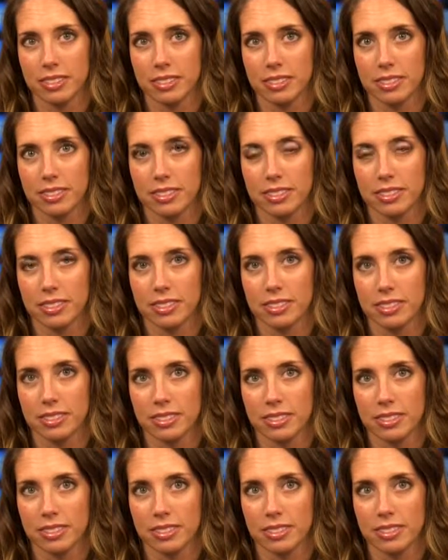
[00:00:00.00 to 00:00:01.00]

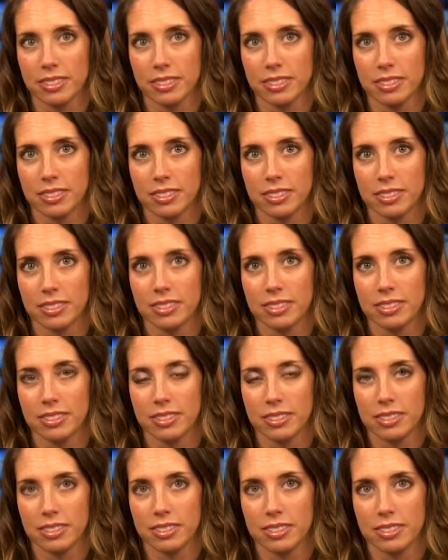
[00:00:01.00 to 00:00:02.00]

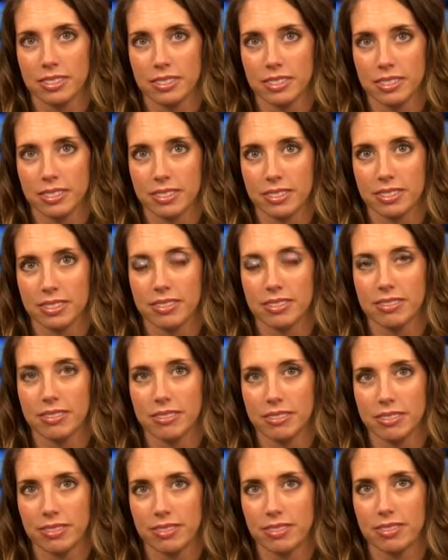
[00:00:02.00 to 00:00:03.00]

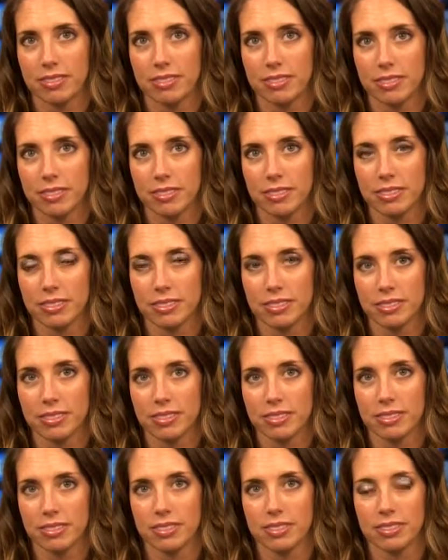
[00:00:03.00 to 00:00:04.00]

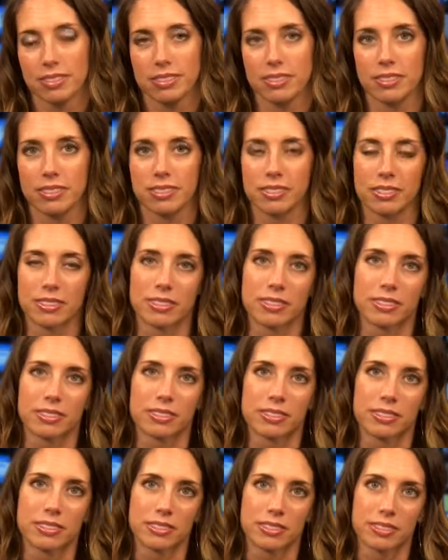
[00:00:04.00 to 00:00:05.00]

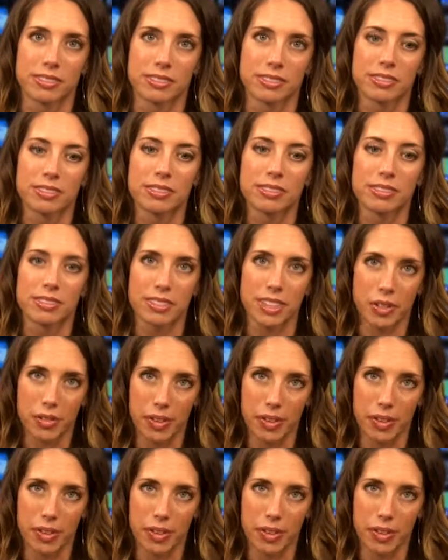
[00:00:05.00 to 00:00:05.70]
(not speaking)